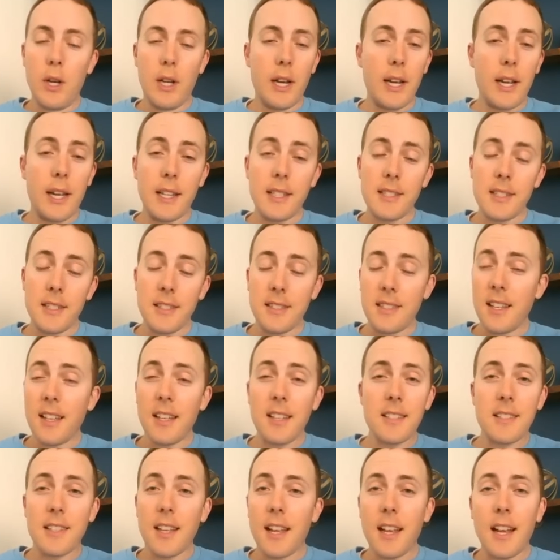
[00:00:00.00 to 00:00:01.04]
I guess that's how you
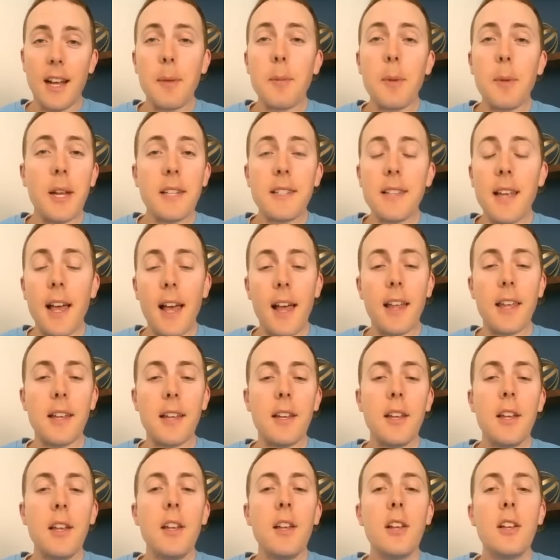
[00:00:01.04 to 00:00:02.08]
say it. I'm not Italian.
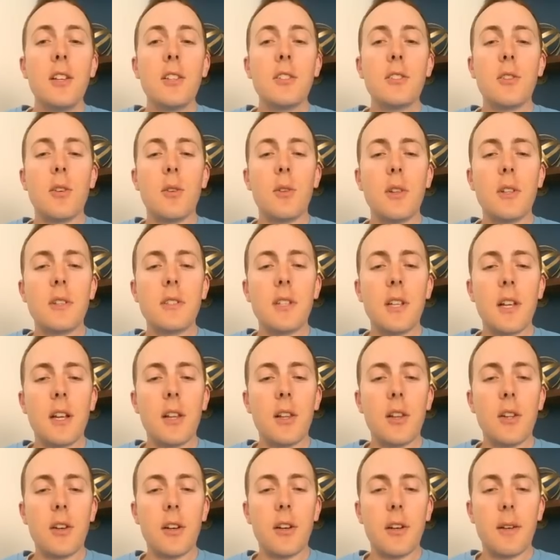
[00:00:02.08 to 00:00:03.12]
So let's take a
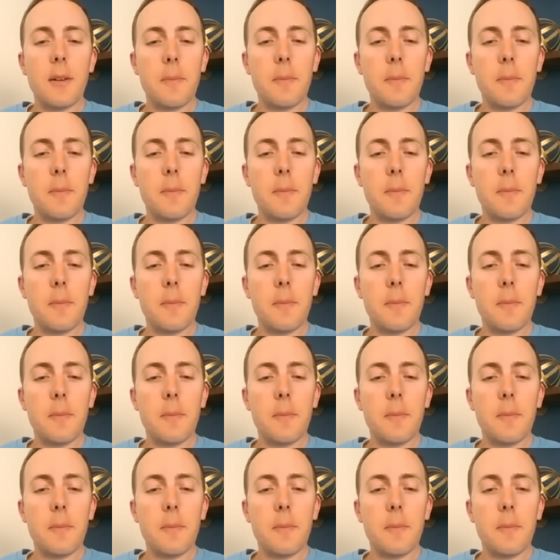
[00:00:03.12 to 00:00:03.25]
look.